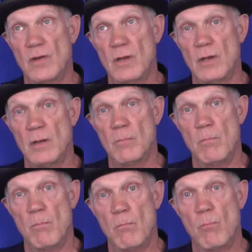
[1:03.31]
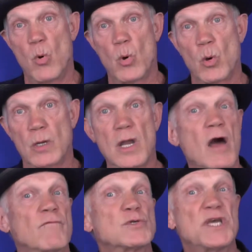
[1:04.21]
Uh, more
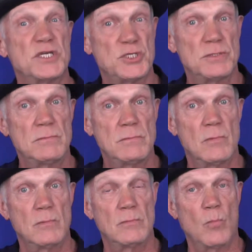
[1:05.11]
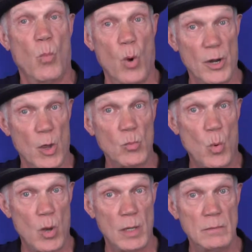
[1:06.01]
conversation, one on
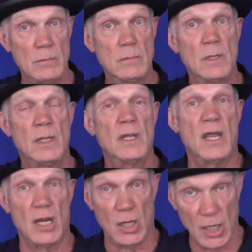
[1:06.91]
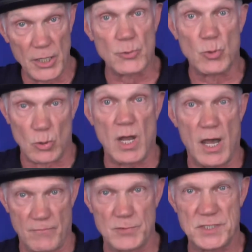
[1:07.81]
one, literal
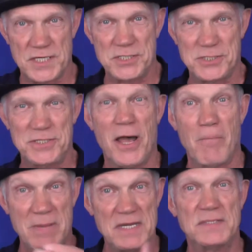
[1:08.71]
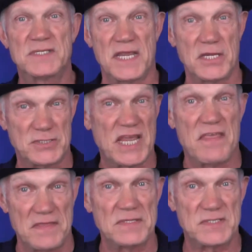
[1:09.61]
conversation, not me saying, say
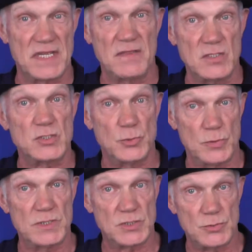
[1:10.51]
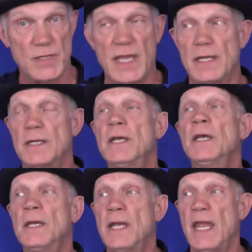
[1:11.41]
this, say this, do this, do that.
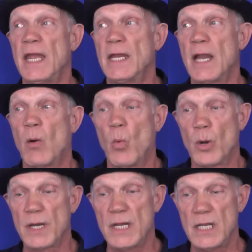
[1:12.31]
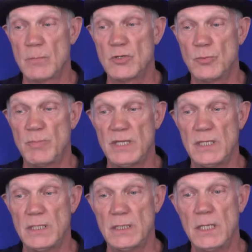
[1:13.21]
And I wanted him to
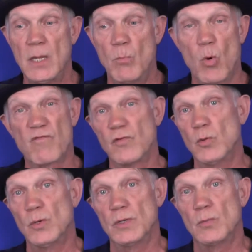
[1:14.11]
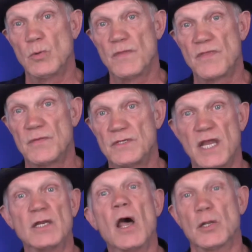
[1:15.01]
be more fluent with
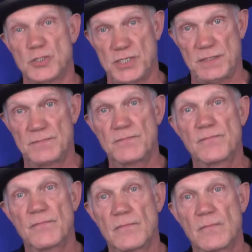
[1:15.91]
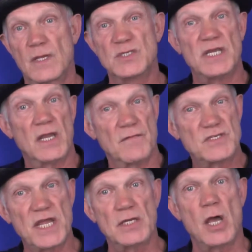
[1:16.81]
technology because he loves
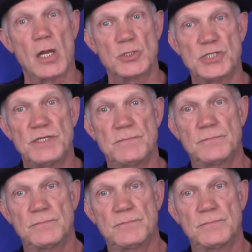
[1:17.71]
technology.